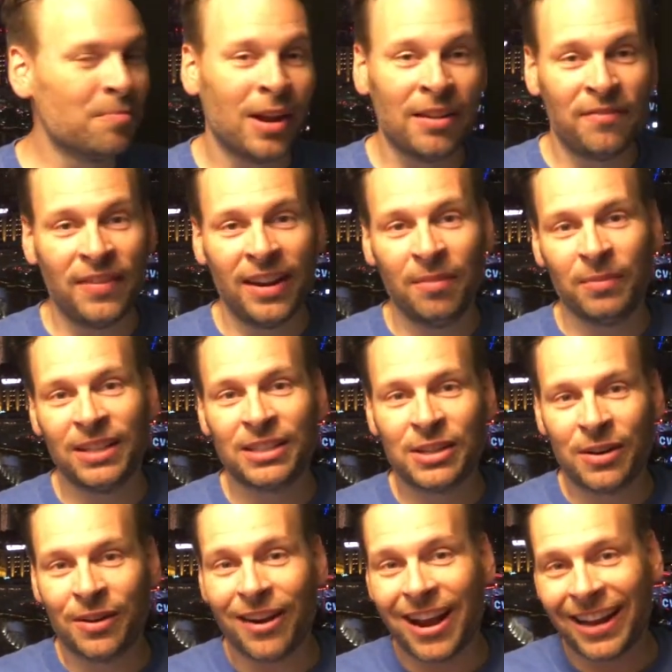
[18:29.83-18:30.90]
My family's
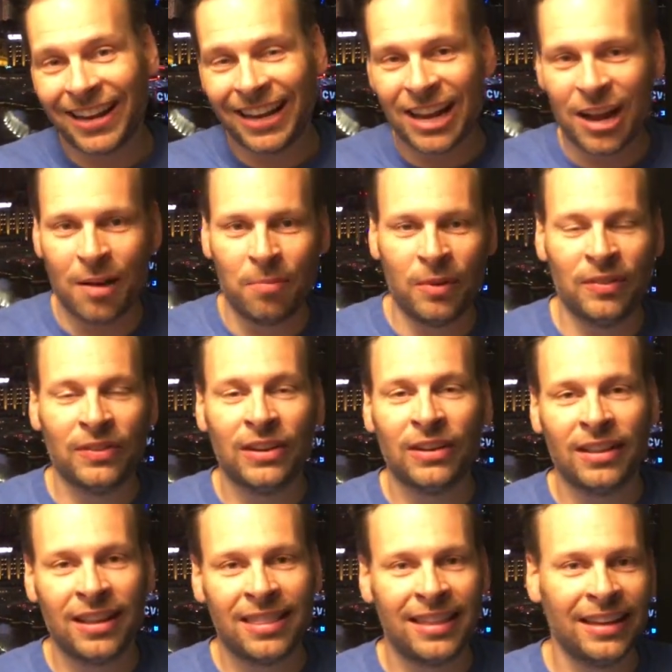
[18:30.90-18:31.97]
cracking up over there.
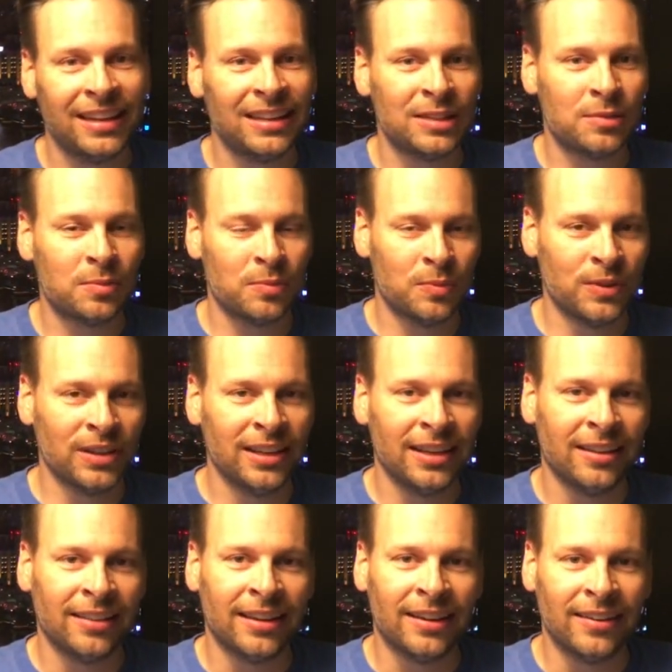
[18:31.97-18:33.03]
They think it's really
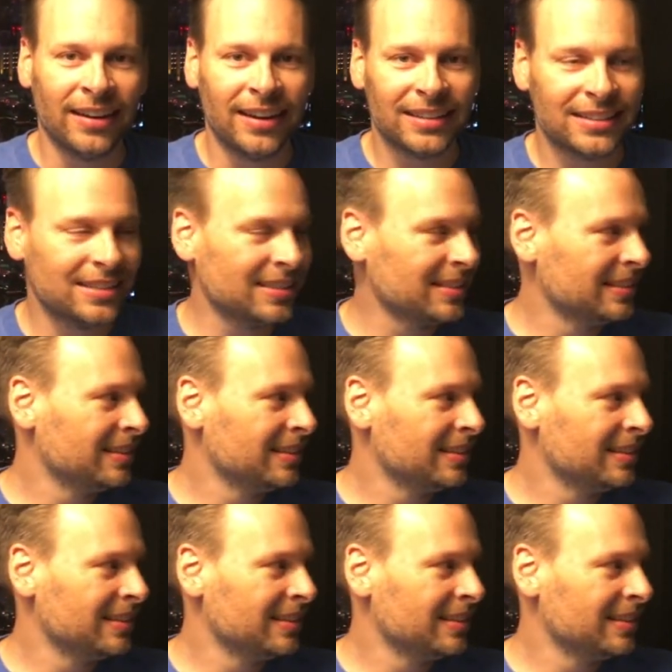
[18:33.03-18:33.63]
hilarious.